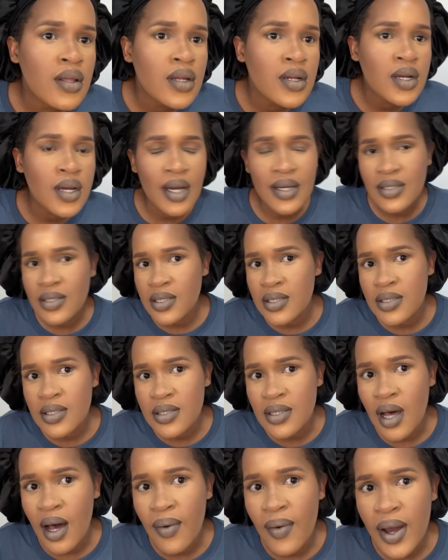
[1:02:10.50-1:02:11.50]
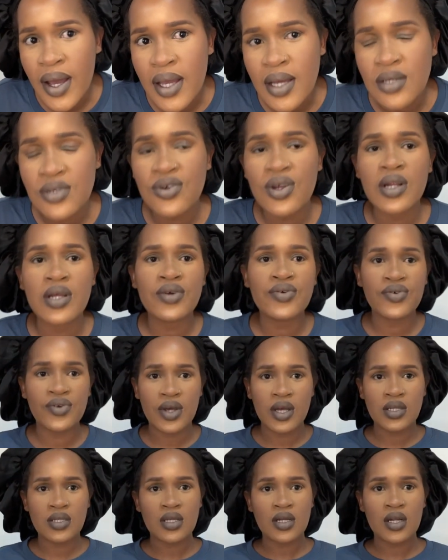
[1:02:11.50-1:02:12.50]
Guys, this is how I actually
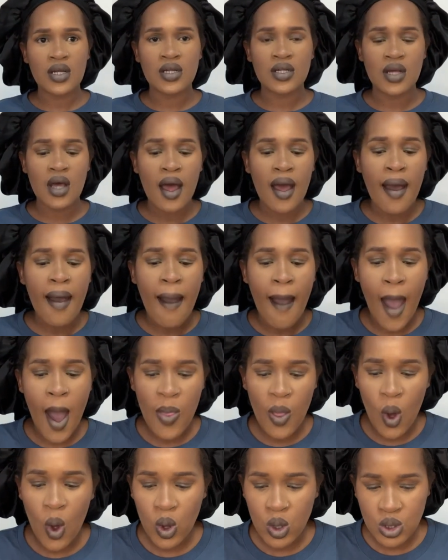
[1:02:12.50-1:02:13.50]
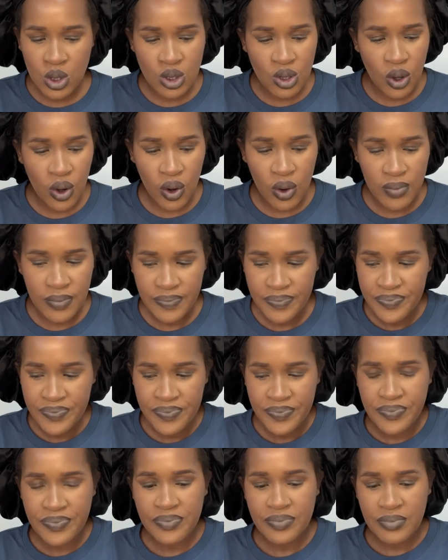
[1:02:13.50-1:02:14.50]
created it. And also,
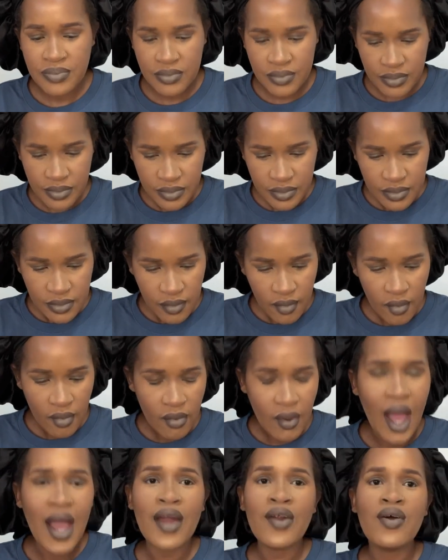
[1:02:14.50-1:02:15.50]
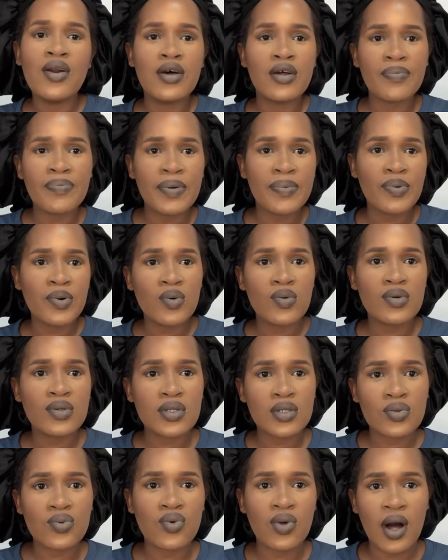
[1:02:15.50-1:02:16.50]
I know a lot of people
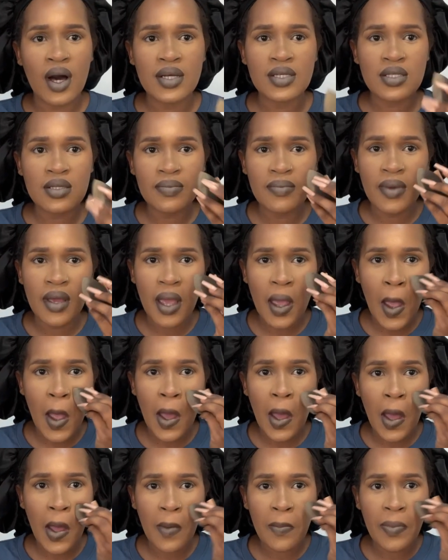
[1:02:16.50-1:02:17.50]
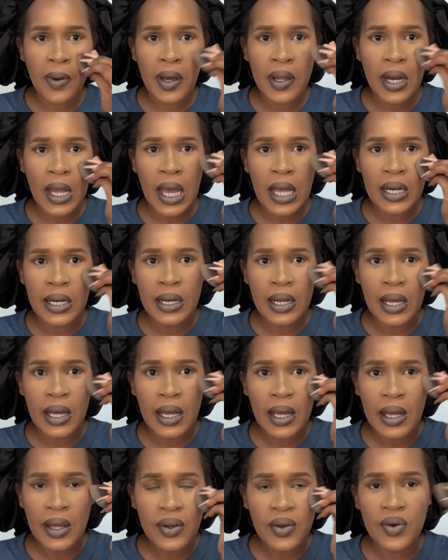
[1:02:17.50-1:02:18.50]
will ask me, but
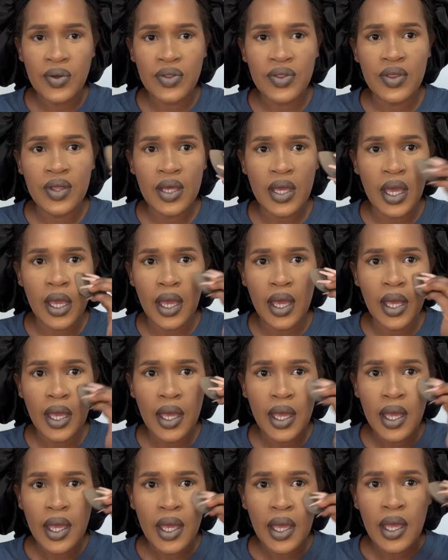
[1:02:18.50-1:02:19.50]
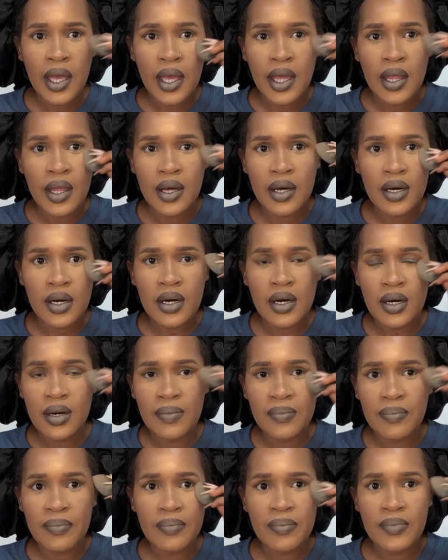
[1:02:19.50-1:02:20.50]
under your thingy,
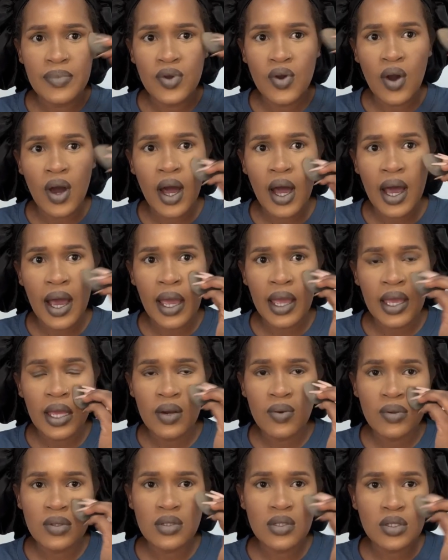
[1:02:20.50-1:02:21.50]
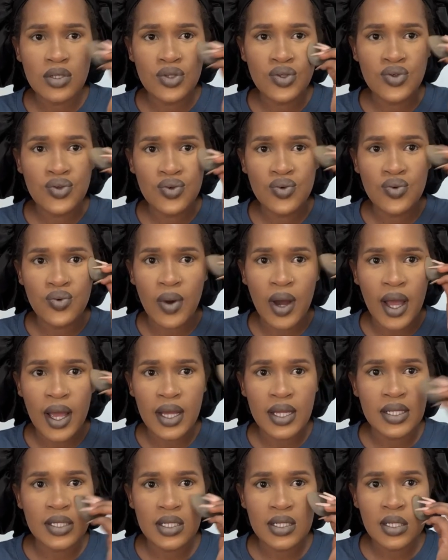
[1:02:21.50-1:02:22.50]
your eye, it was too
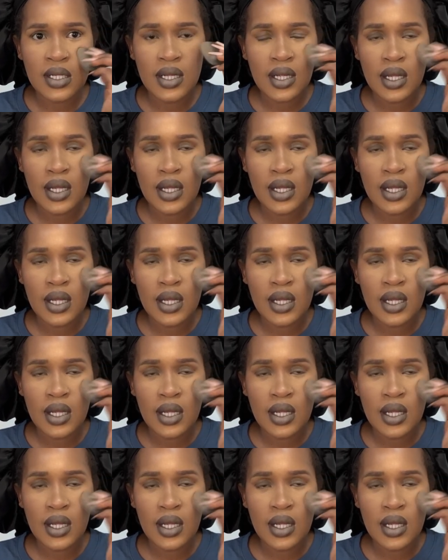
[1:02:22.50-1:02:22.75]
white.